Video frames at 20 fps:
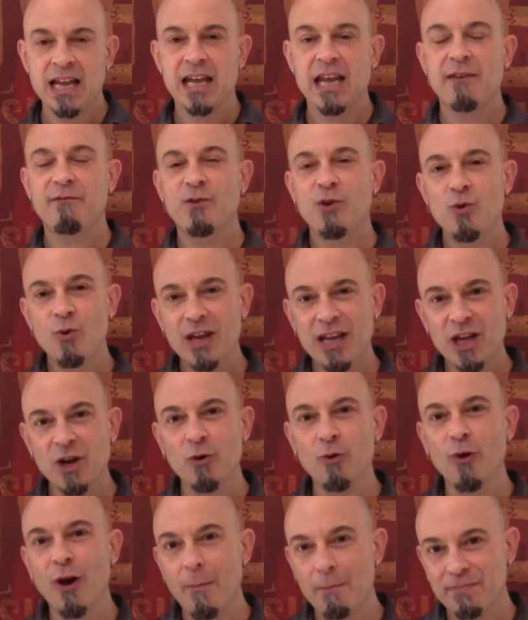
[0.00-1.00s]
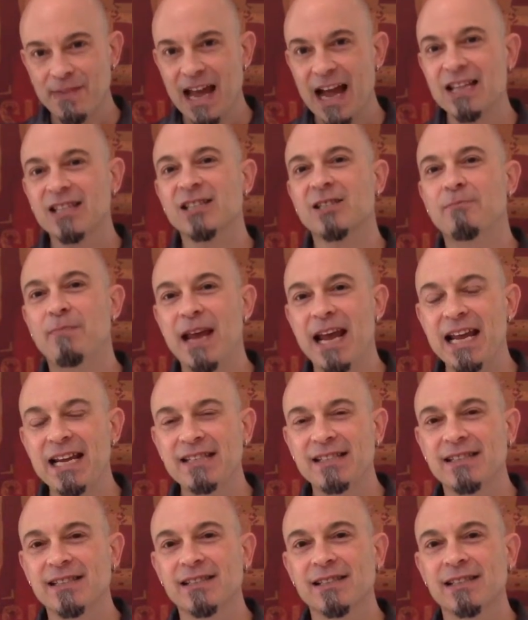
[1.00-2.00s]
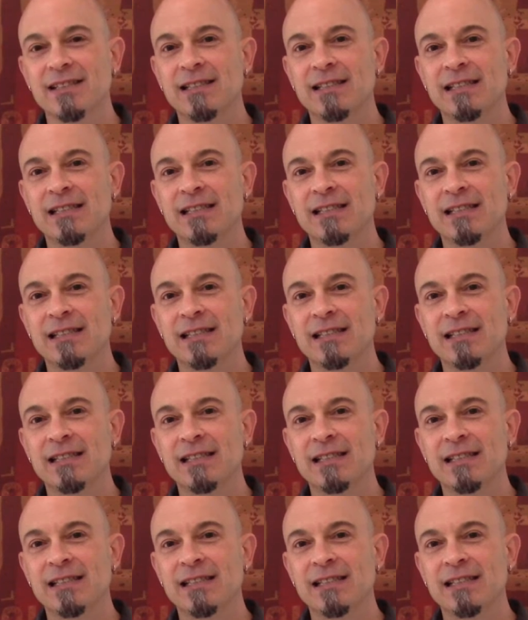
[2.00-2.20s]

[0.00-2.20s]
If you interrupt that space,